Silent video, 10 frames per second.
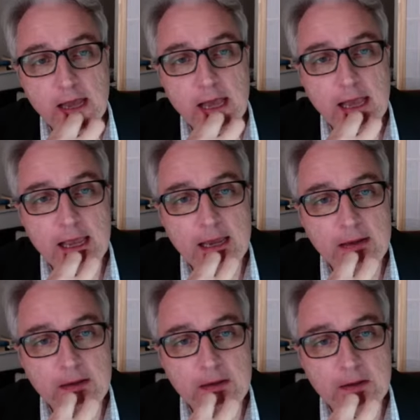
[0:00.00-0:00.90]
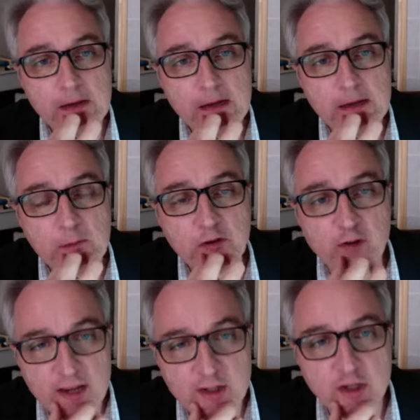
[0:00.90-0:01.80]
And the
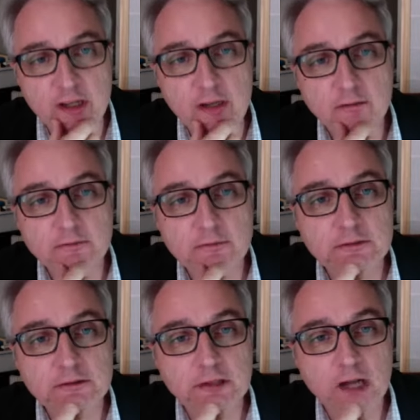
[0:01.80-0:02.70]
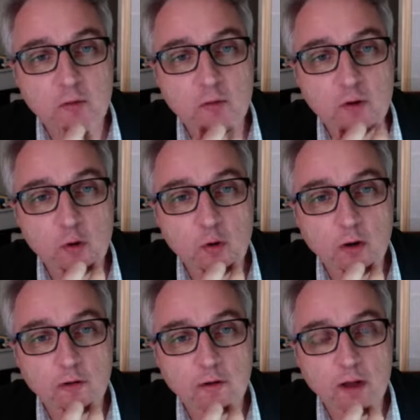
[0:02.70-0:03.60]
tragedy, I
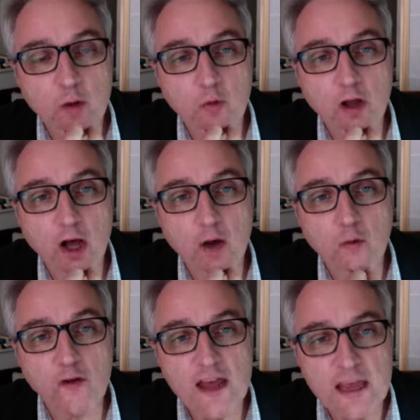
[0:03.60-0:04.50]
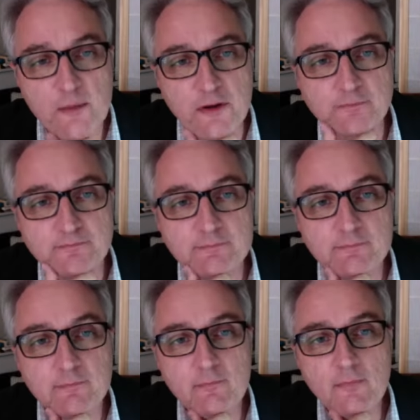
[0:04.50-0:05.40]
will name it
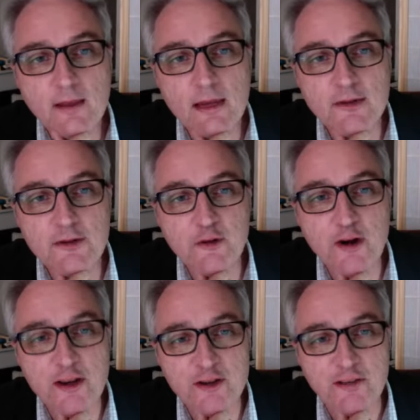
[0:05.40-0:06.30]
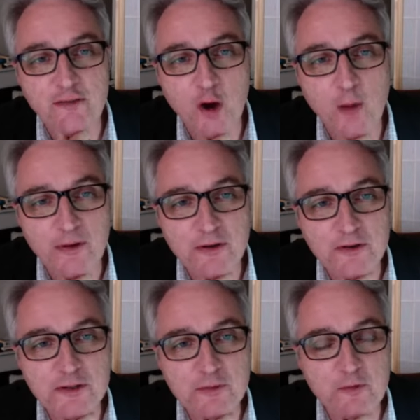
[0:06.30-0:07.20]
as the tragedy of the commons.
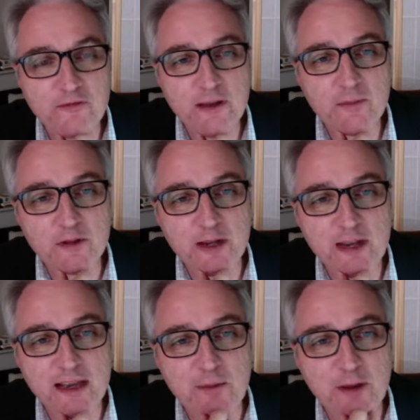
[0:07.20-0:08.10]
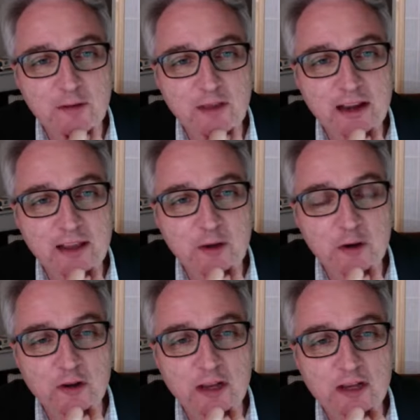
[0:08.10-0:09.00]
It's more famously named like that in other
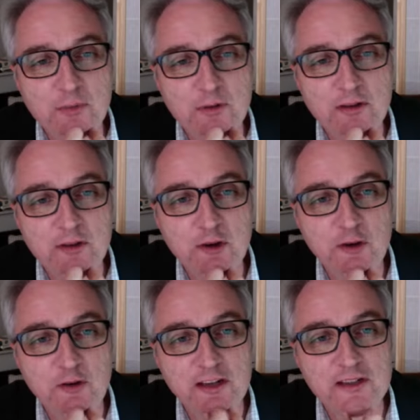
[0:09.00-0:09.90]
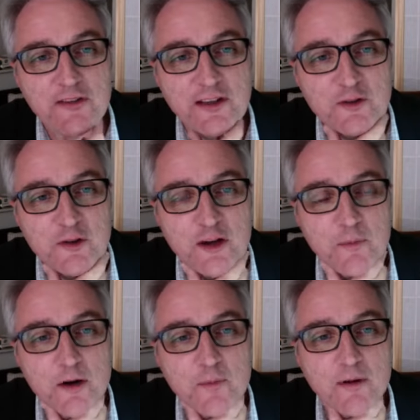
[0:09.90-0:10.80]
contexts, but in this context, I think it's not
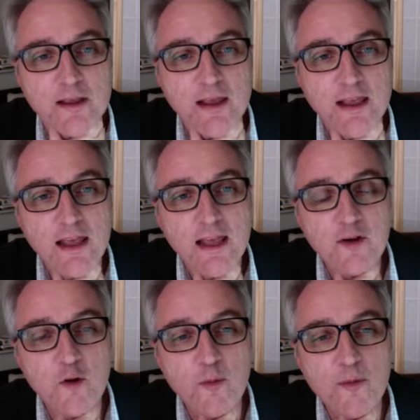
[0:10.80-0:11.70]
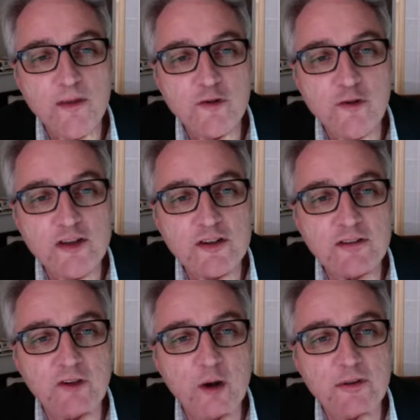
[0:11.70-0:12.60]
inappropriate to talk about the tragedy of
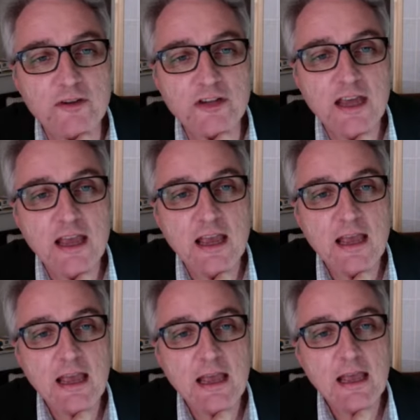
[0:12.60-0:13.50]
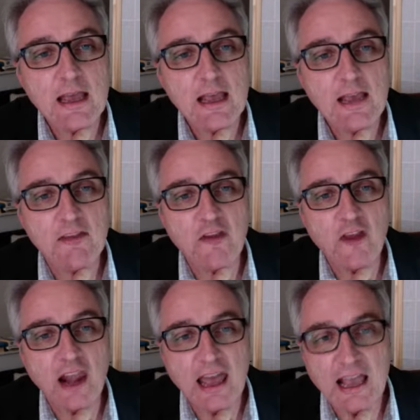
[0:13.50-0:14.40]
the commons. Then the
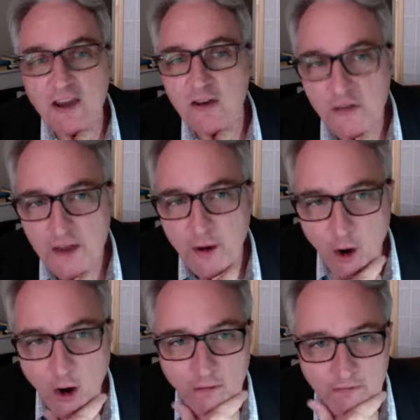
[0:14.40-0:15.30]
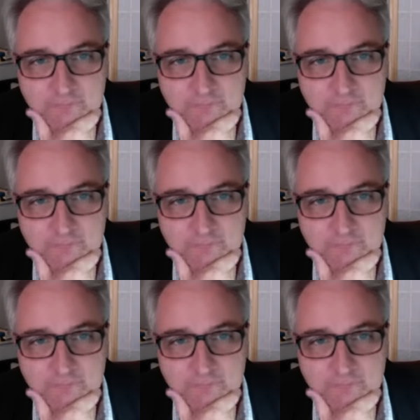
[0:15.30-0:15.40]
lack thereof,